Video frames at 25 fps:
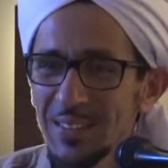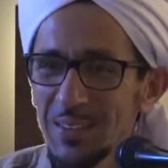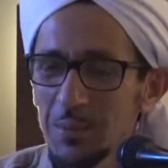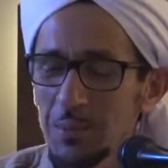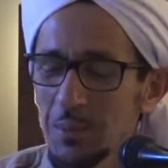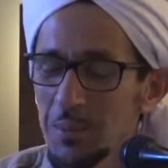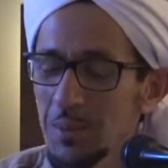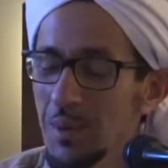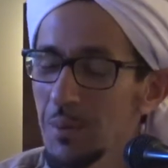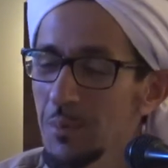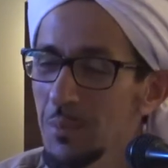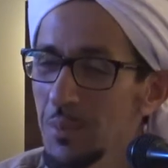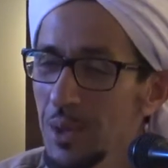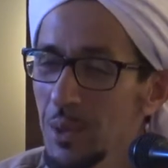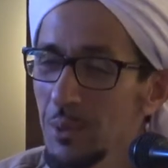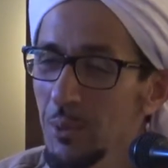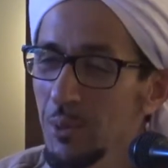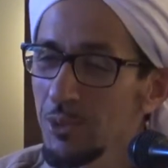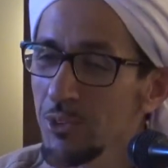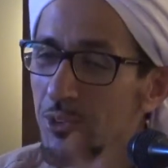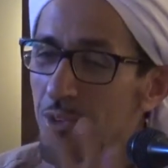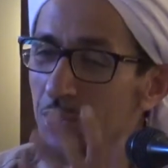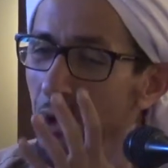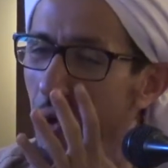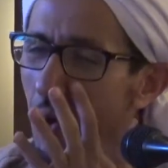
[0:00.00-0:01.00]
Remember, I
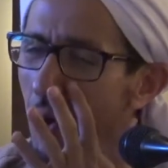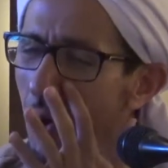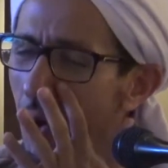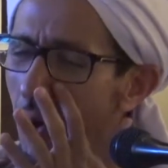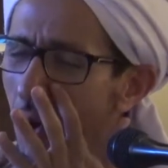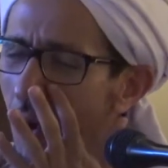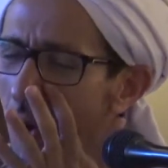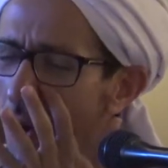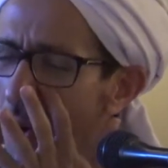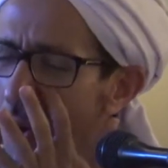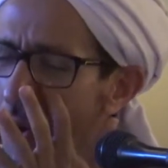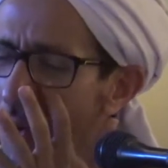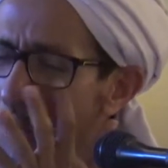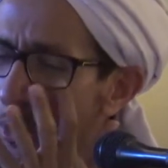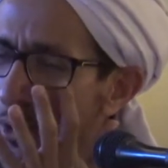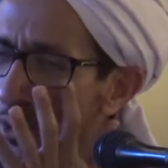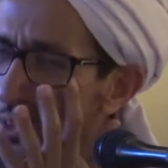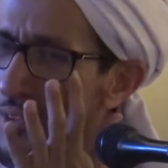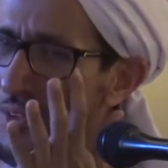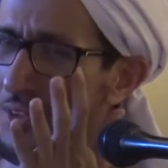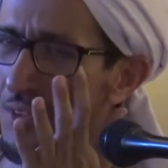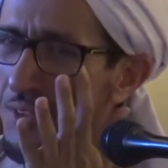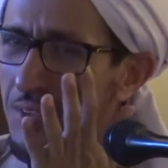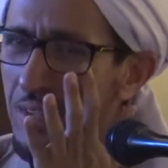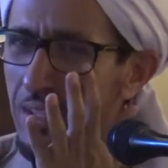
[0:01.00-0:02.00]
was so
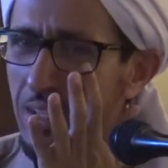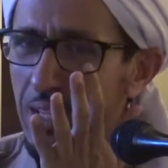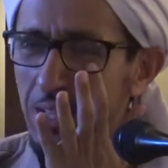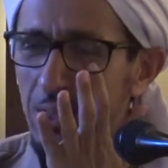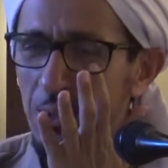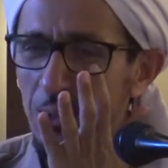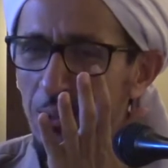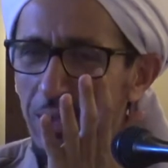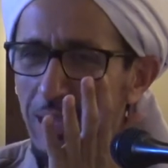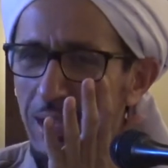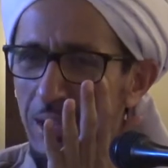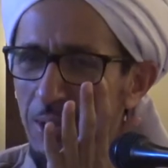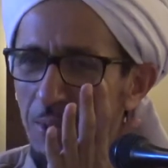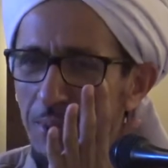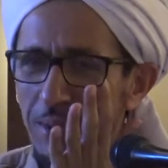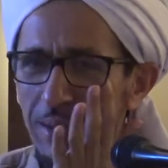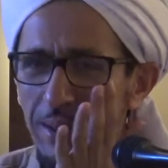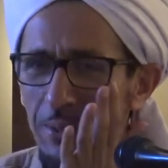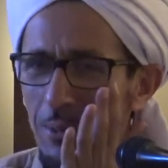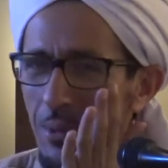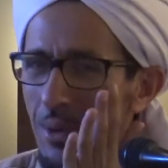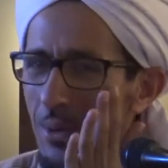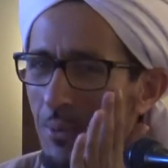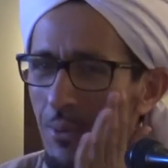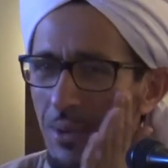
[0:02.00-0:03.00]
resisting to it.
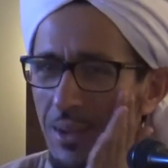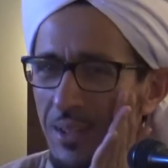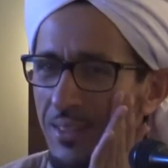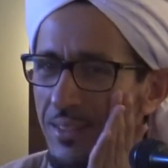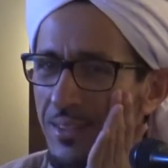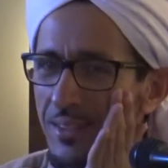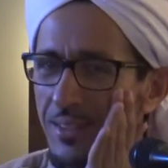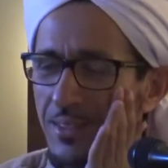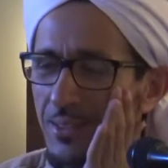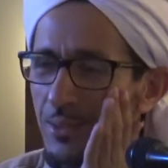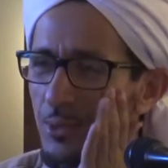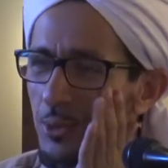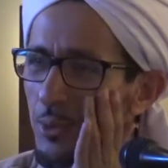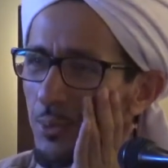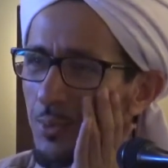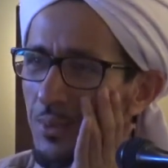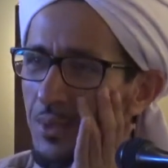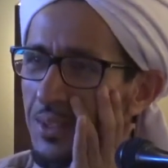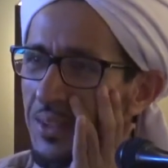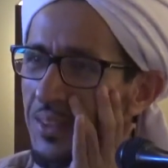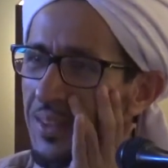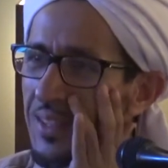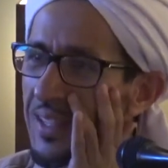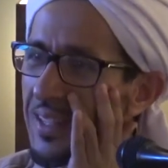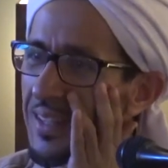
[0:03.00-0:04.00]
Why this
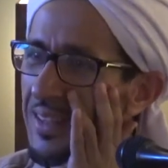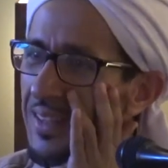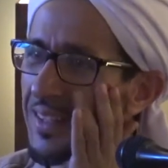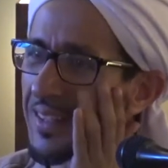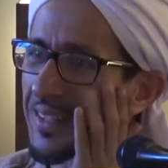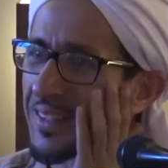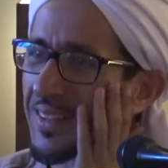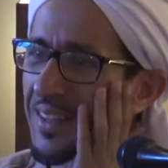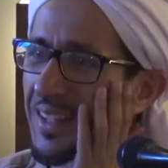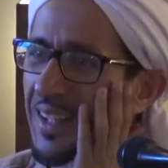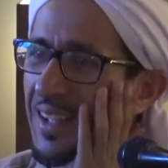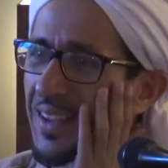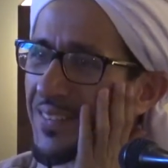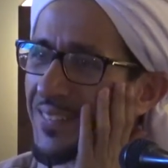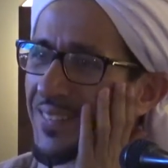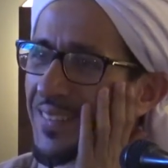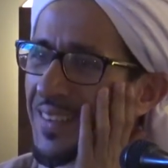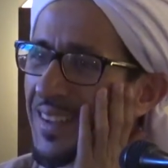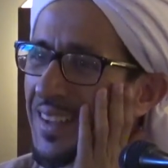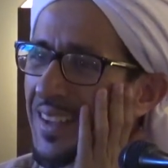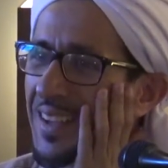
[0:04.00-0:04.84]
stupid thing that they have?